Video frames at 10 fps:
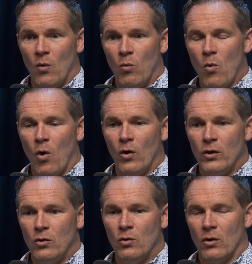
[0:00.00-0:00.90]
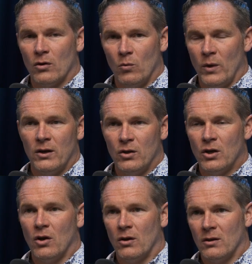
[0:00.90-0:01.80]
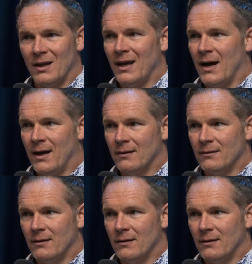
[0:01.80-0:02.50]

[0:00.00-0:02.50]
where you currently at.